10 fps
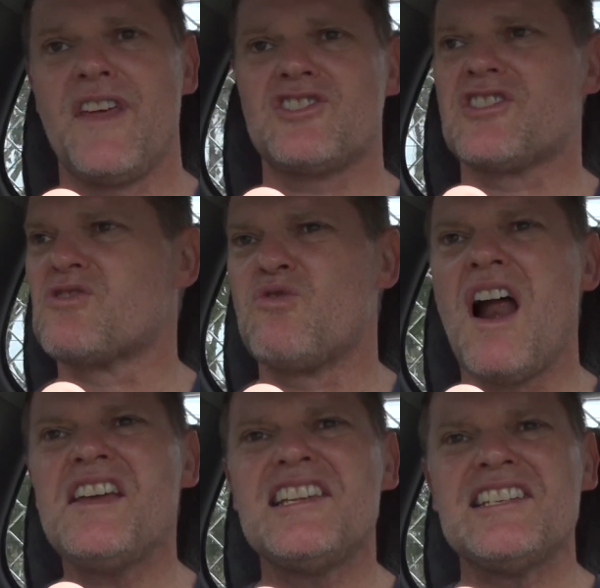That's just
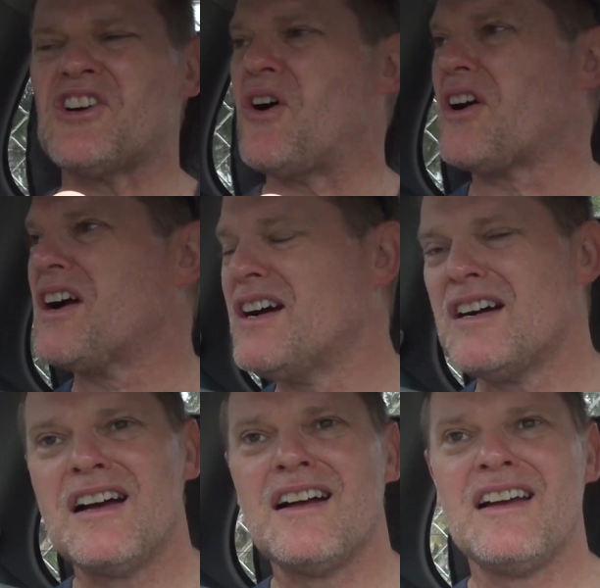crazy talk.
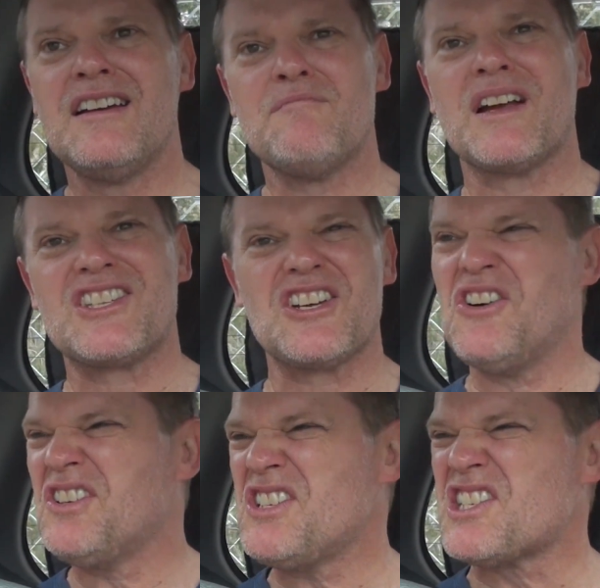
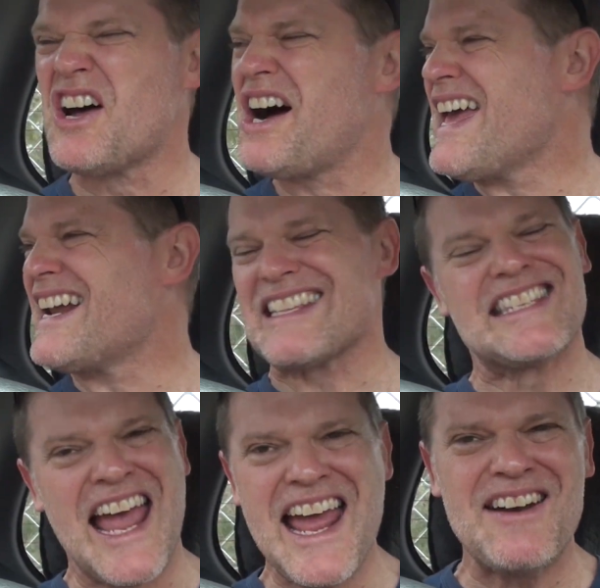McDonald's 9 out of
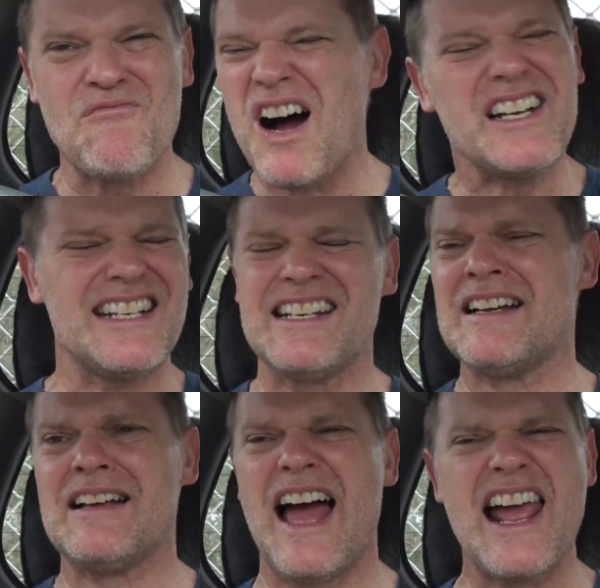10? What?
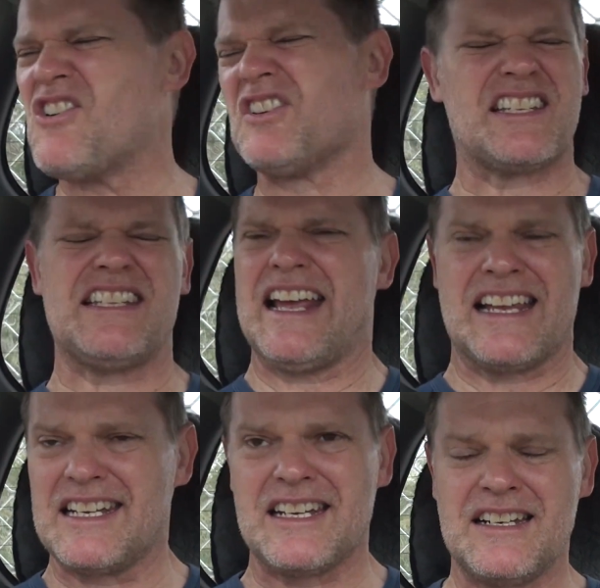Hang on a
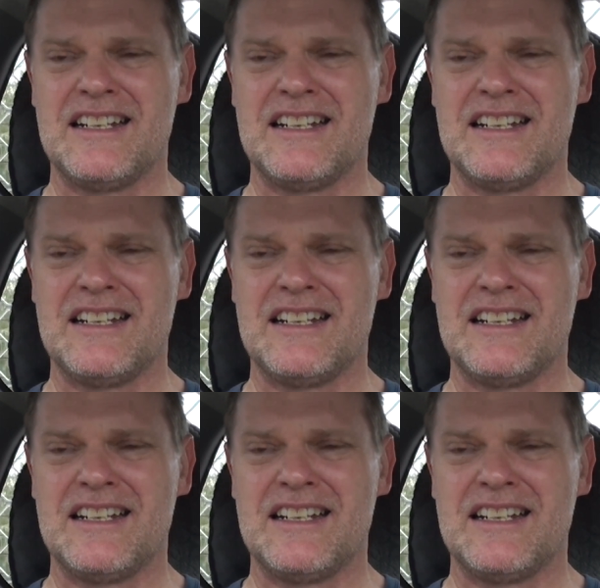second.